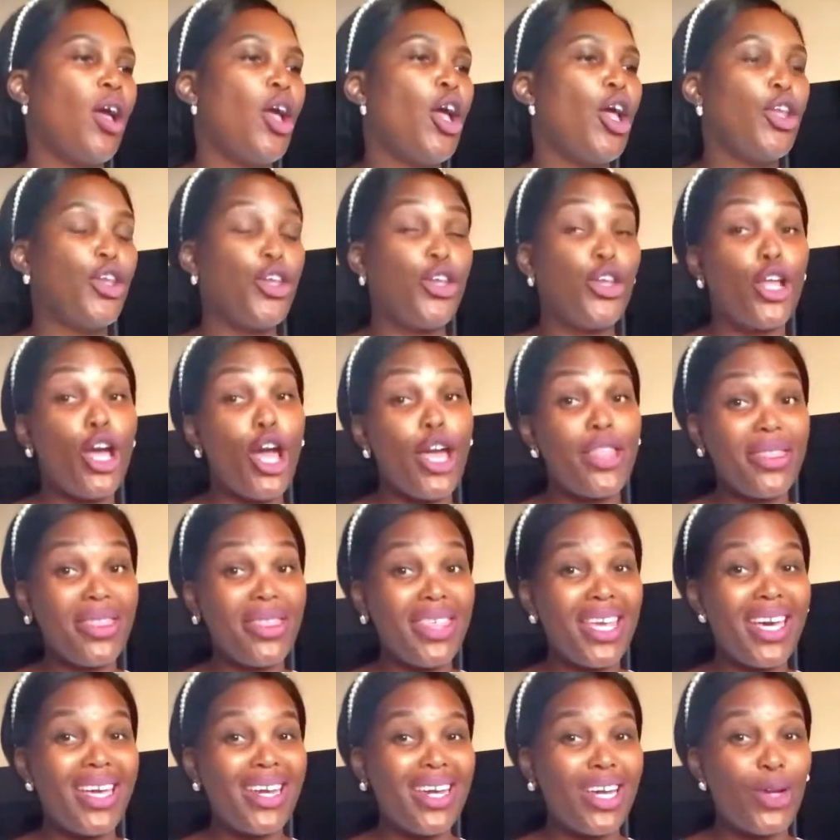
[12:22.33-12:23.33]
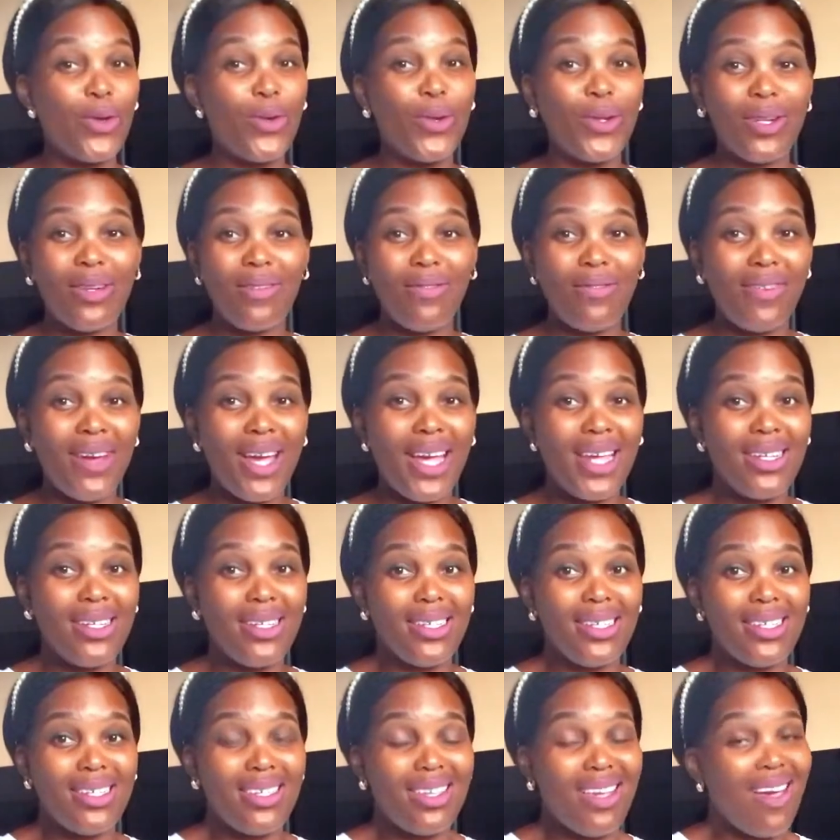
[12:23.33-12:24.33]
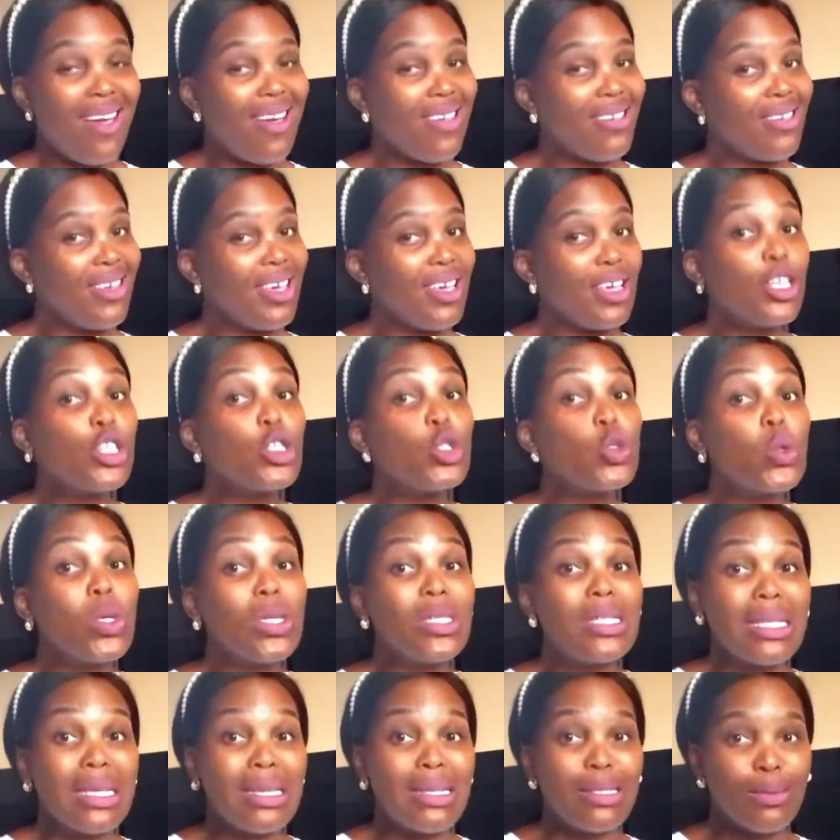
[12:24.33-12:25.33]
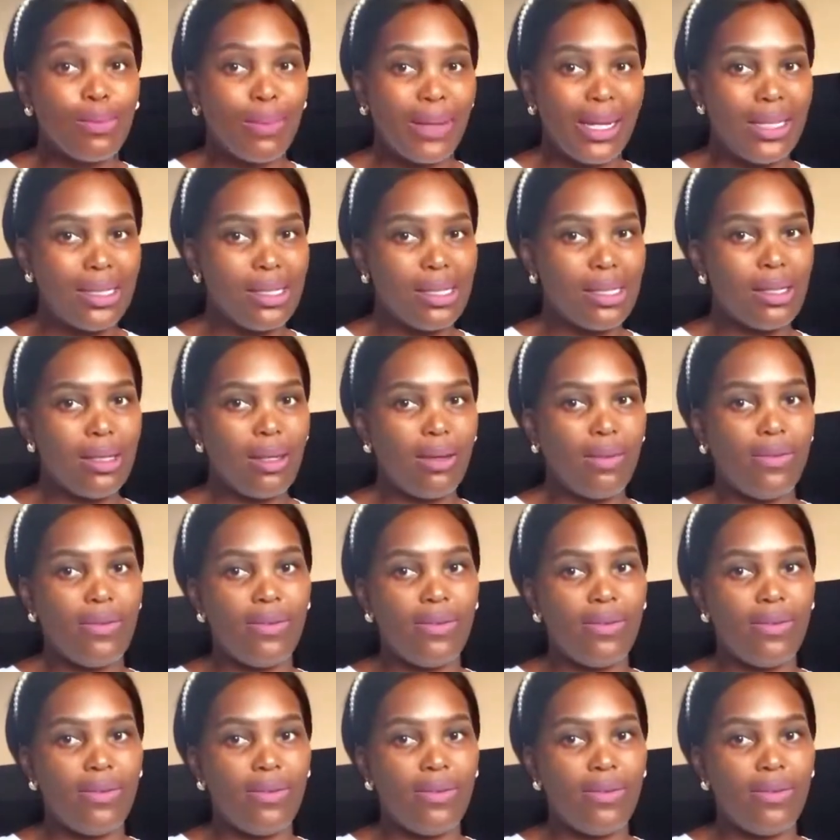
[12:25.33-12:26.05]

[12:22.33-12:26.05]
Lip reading: Not that I couldn't find it, I think it was expensive